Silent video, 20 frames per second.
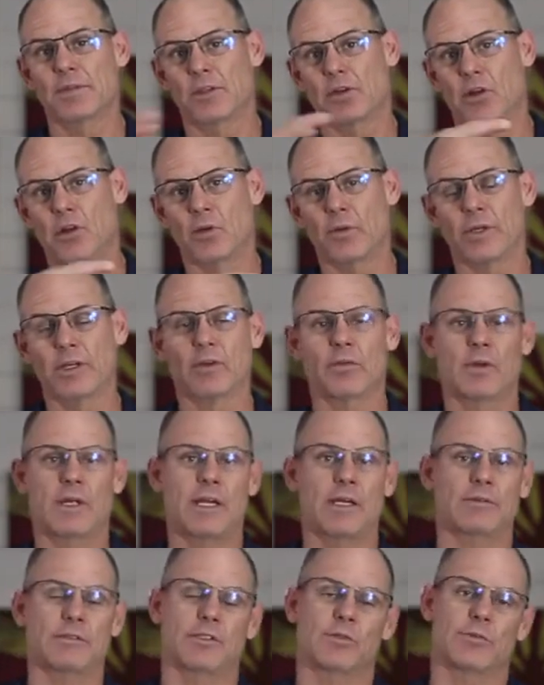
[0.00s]
it all the way
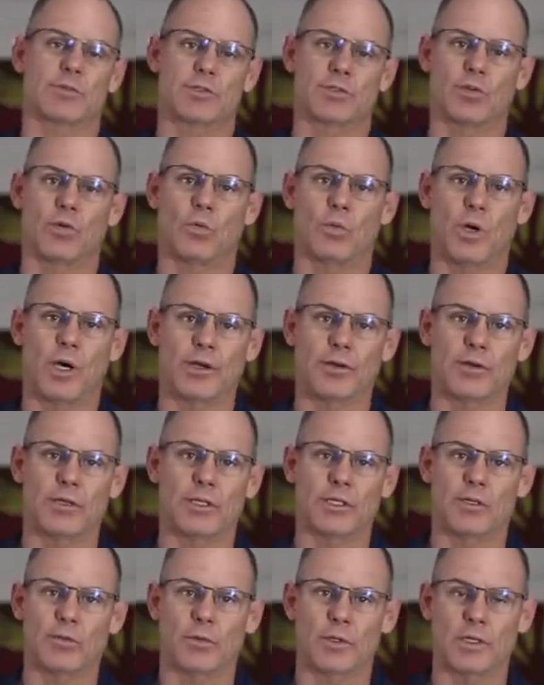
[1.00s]
around and there was no water
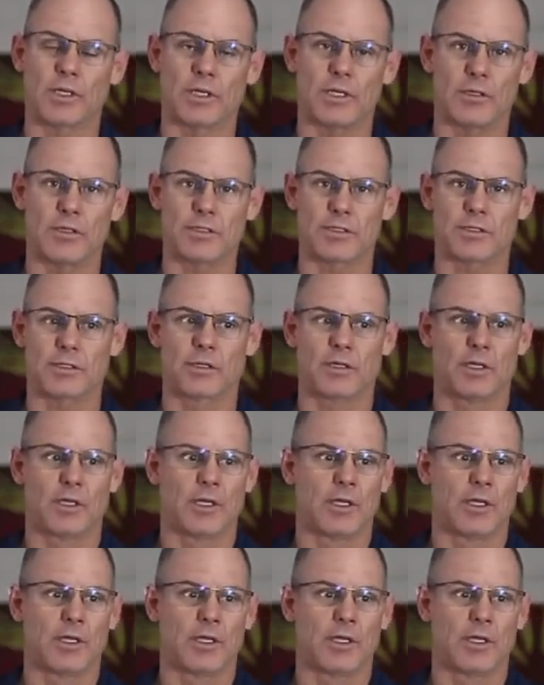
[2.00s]
anywhere else.